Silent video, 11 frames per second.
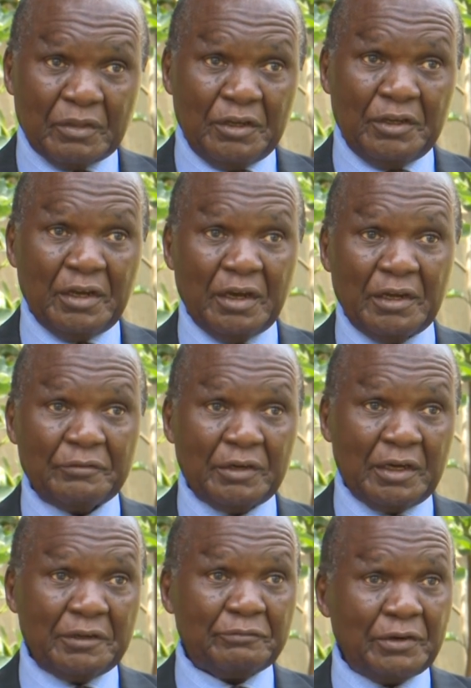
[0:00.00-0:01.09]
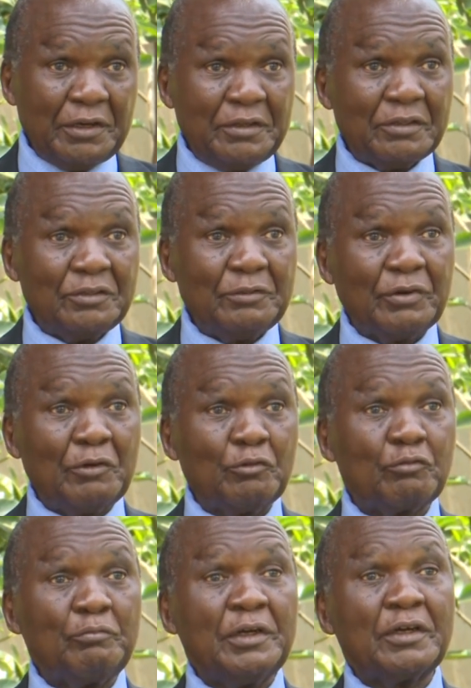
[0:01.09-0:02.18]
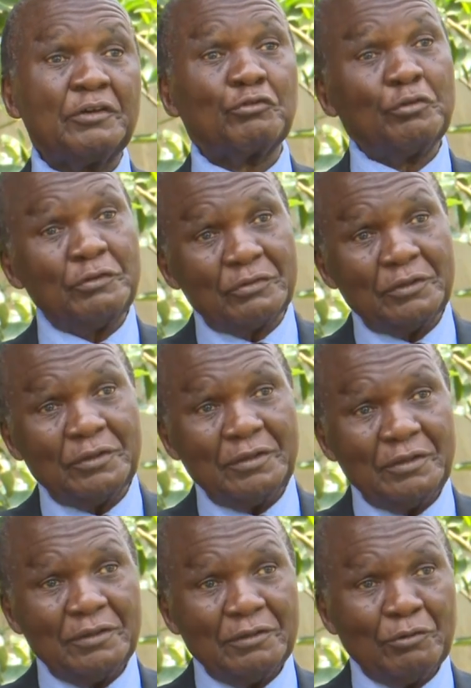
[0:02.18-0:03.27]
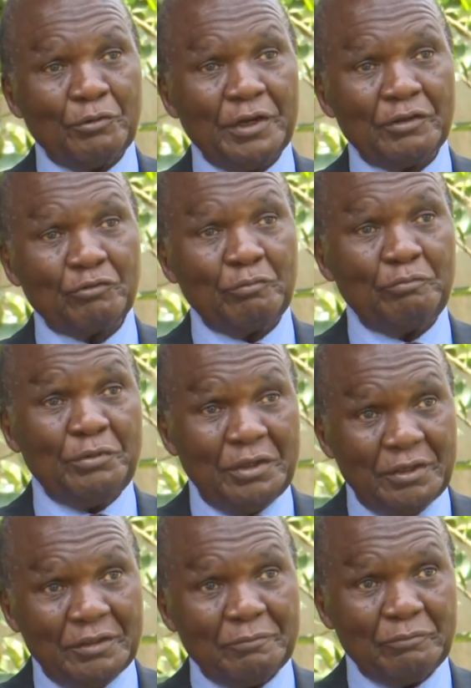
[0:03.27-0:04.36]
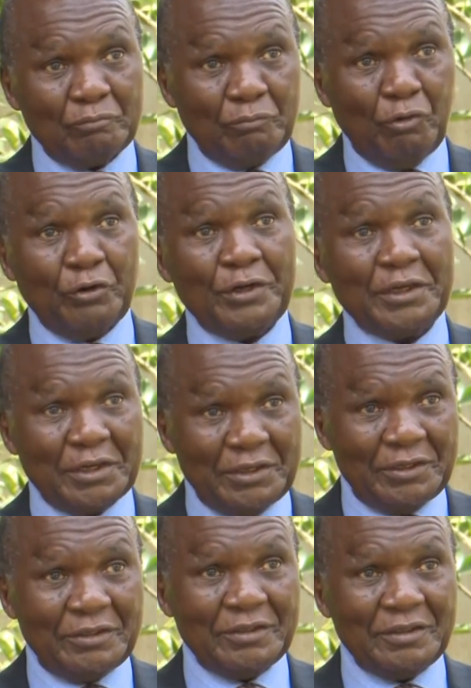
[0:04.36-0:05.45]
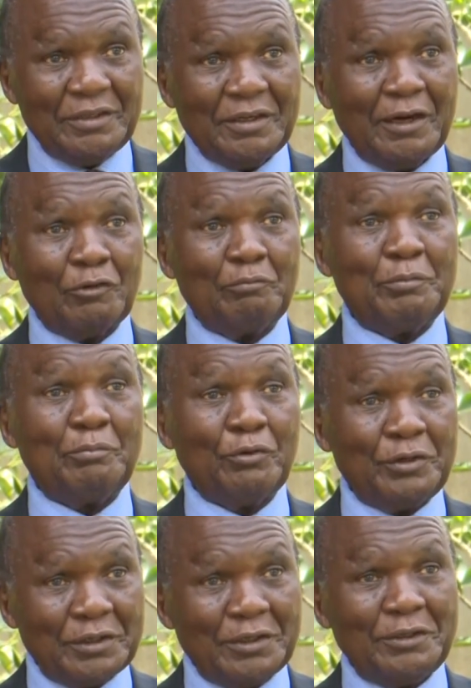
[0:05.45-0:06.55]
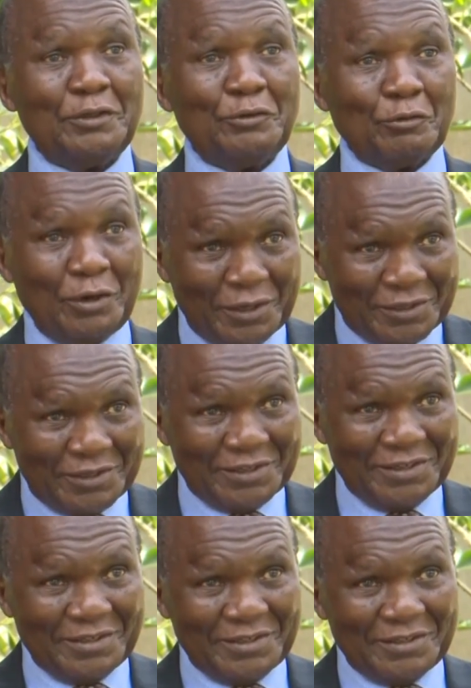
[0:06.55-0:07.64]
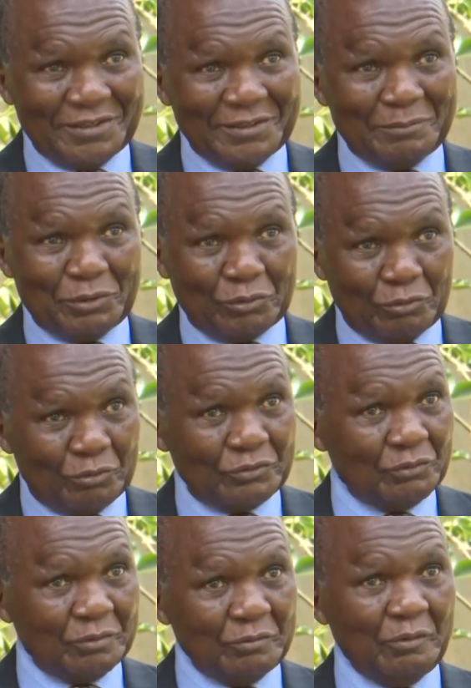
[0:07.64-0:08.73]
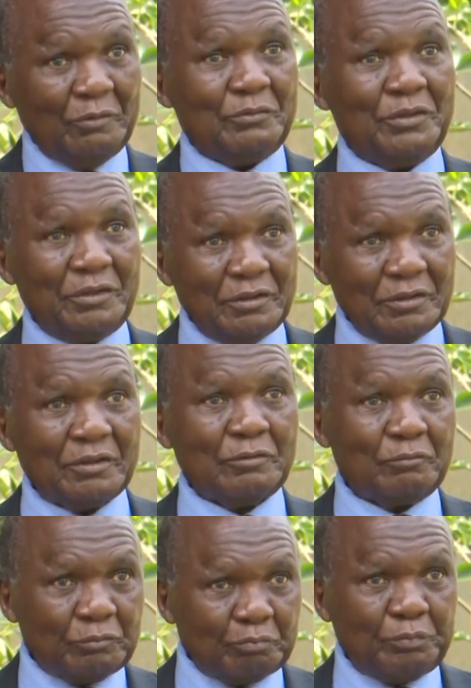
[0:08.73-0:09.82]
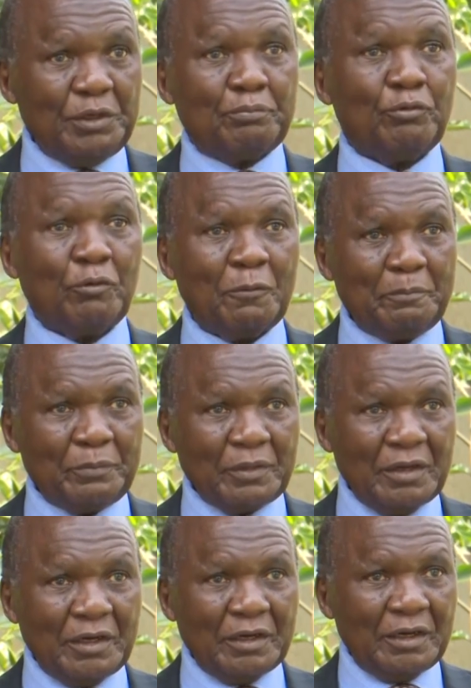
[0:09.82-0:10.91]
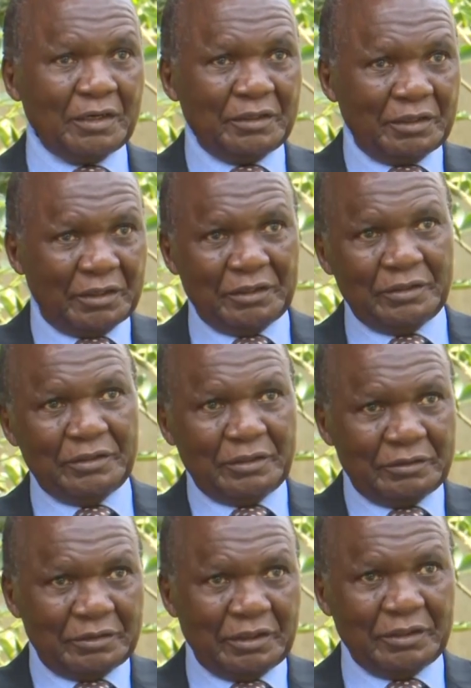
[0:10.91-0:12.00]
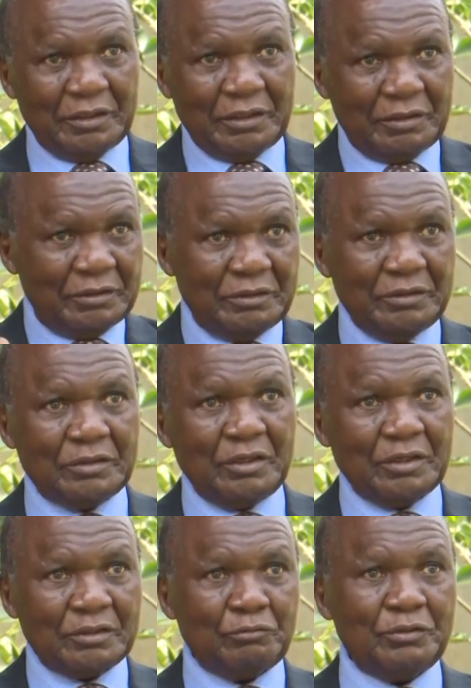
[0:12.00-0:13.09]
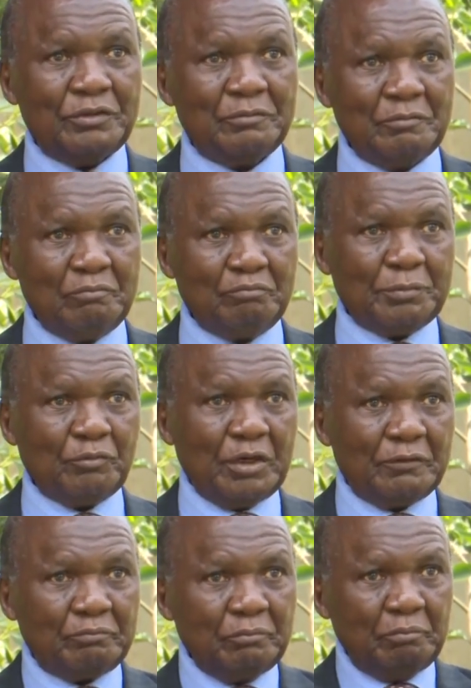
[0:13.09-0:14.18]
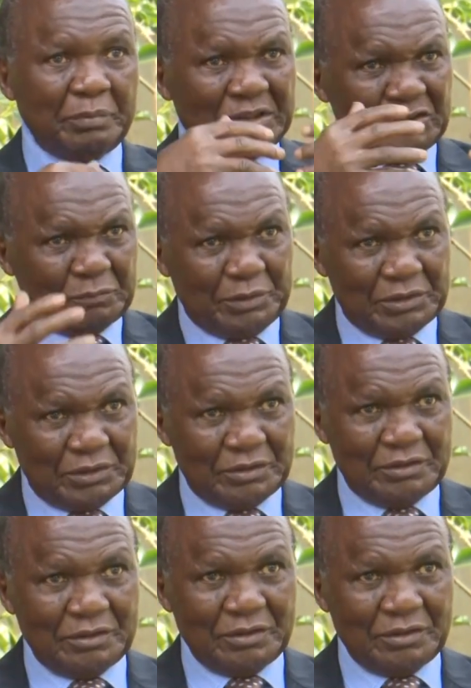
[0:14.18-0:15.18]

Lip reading: And I find that if I were to make a choice where I should be born again, I would be born again in Uganda because of the people I interact with, people who have participated